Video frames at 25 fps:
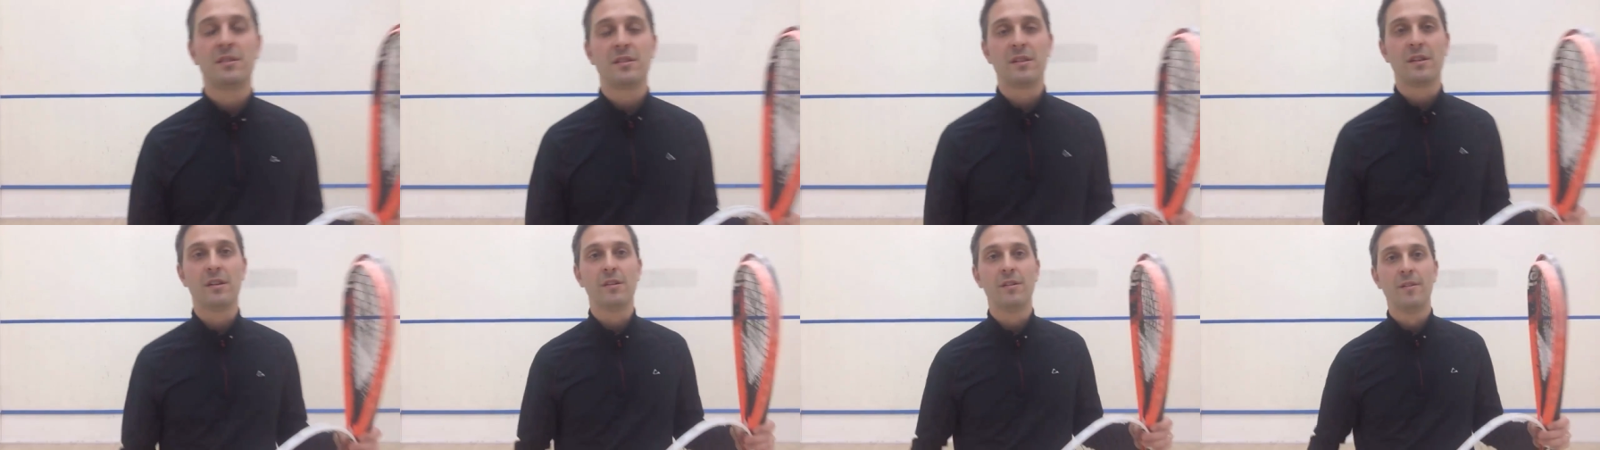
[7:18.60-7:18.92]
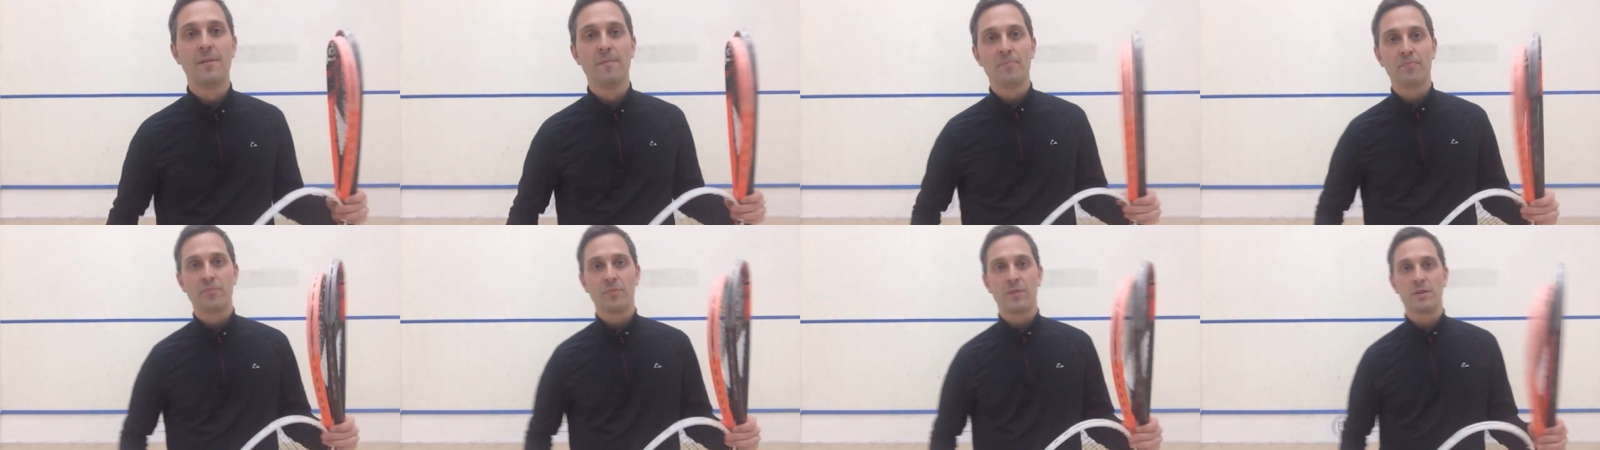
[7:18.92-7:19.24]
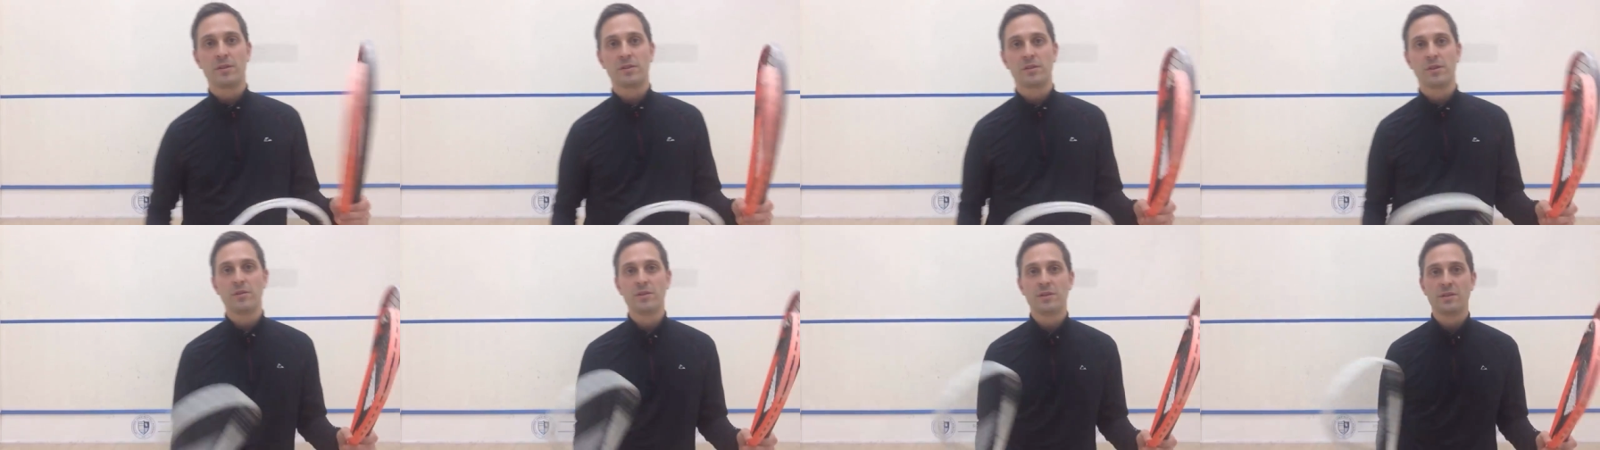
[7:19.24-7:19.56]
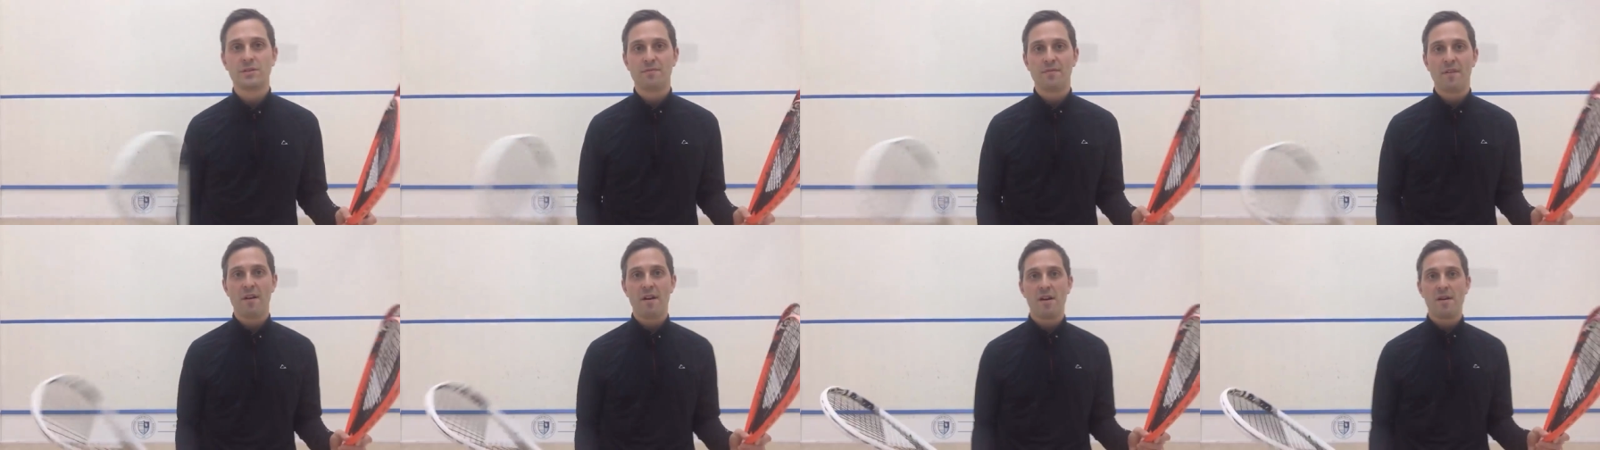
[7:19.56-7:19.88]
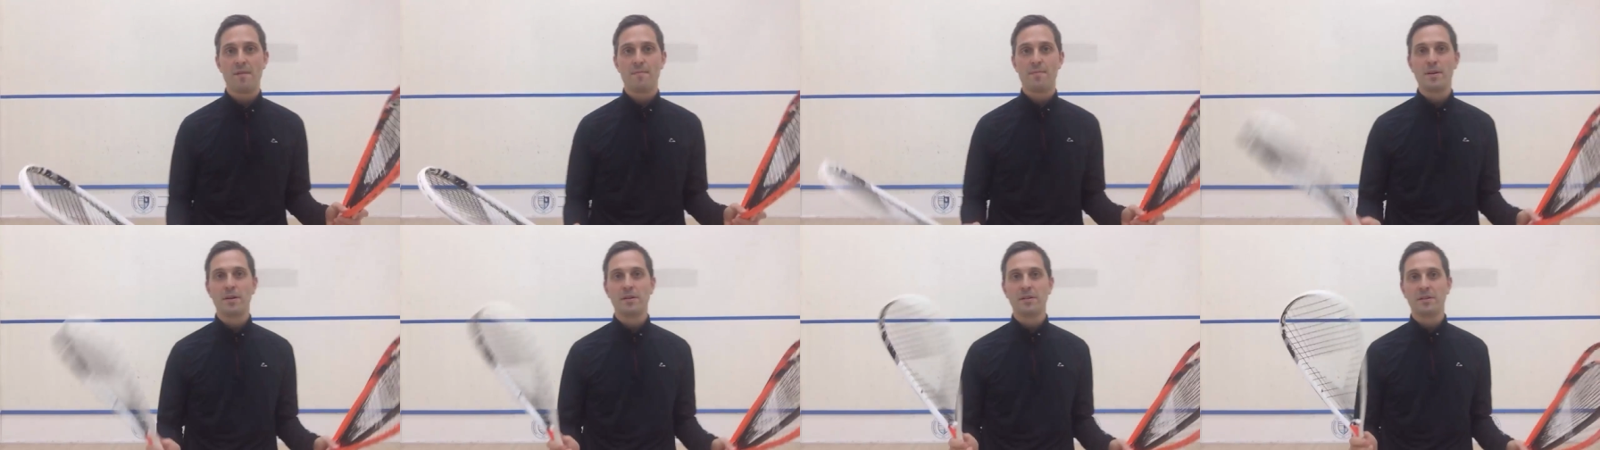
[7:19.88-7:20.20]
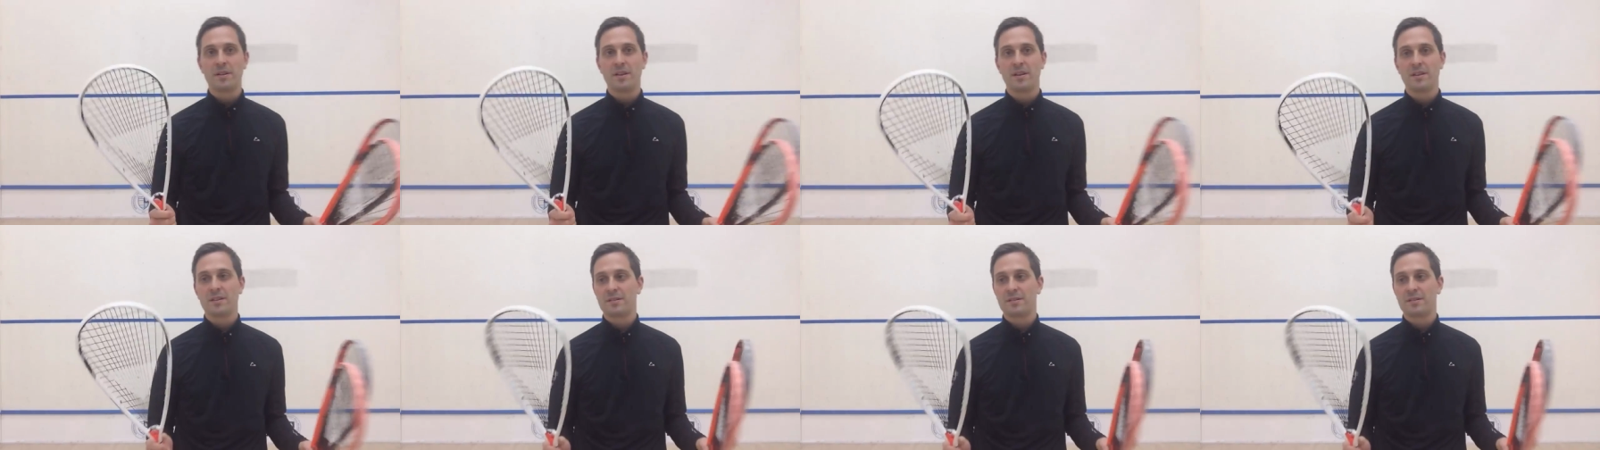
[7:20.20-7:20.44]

So there's always variability,